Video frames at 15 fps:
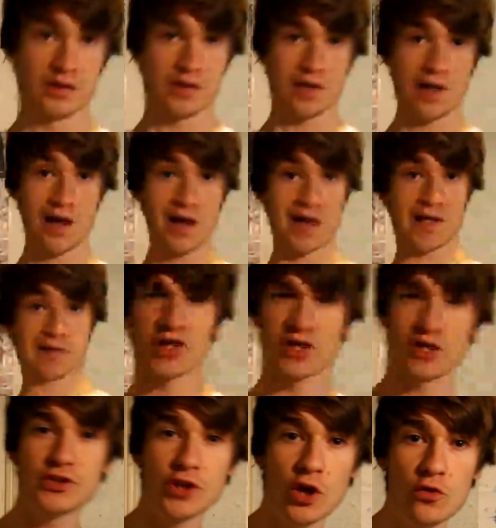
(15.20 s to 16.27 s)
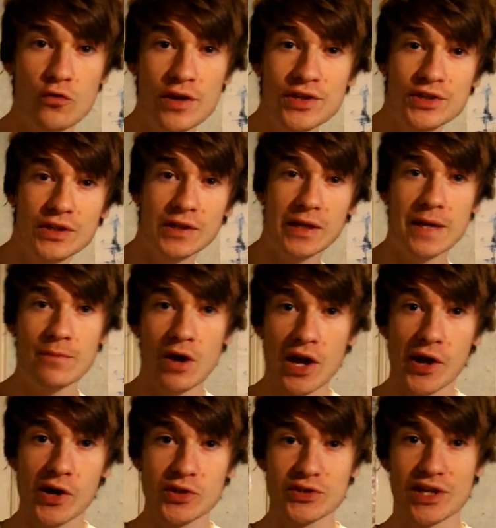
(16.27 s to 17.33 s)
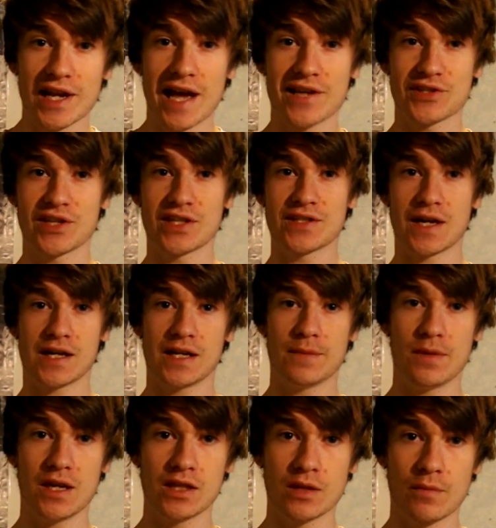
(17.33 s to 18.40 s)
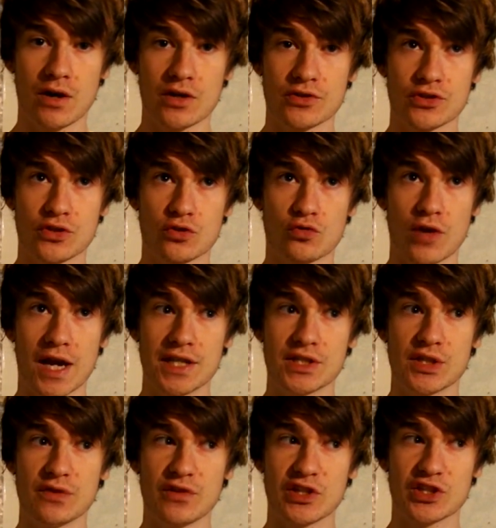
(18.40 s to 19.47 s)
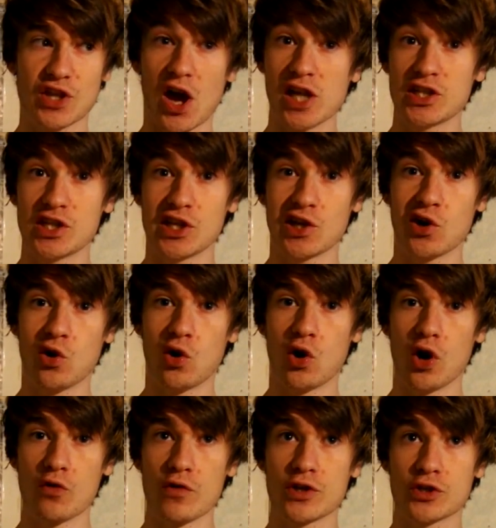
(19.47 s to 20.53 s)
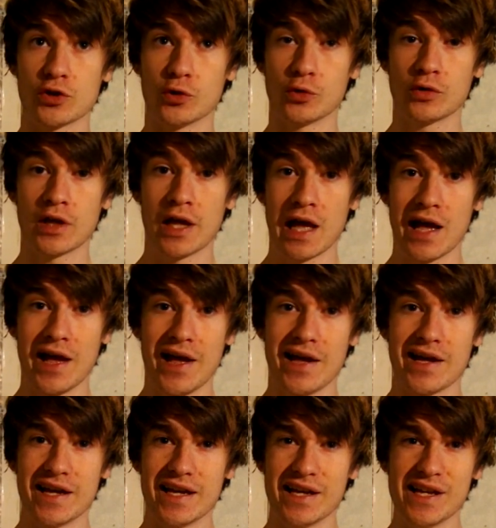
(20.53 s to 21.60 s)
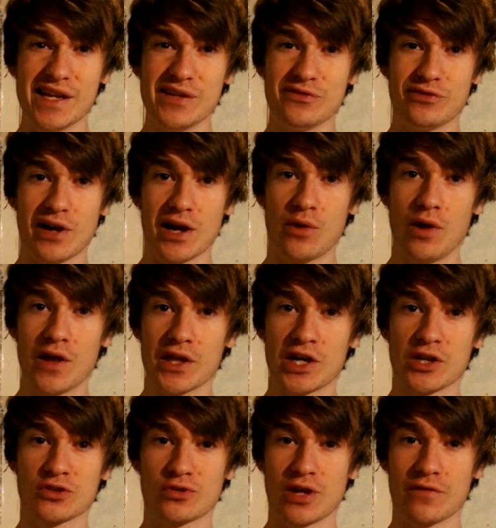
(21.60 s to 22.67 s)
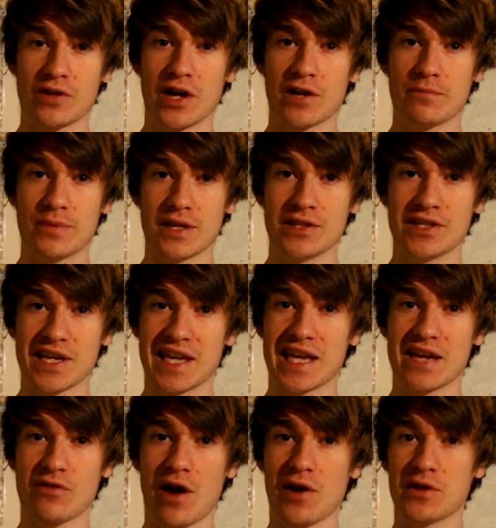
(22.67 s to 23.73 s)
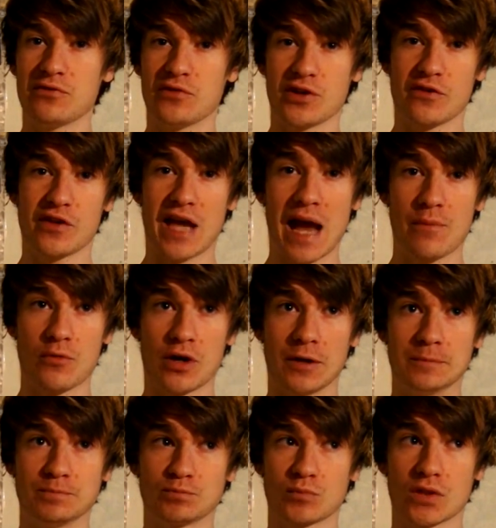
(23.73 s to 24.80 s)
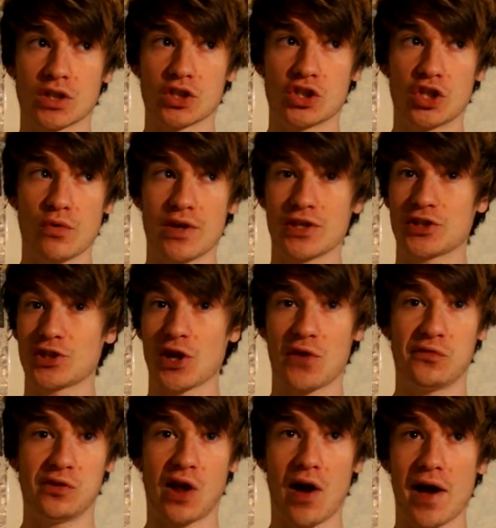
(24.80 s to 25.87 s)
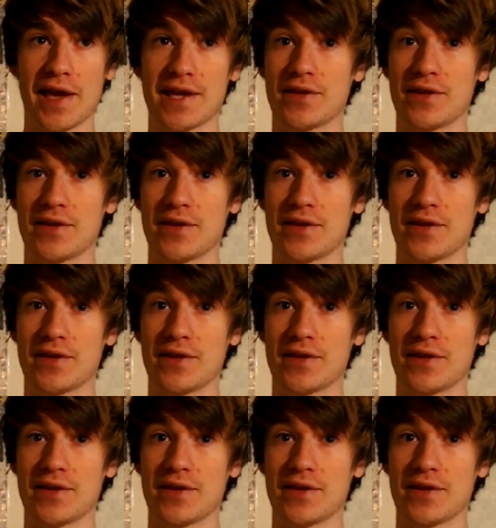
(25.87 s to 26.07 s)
Hi! So recently my content hasn't exactly been the most creative, exciting or original. In fact, quite the contrary, I've kind of been dicking around in front of the camera, doing stuff like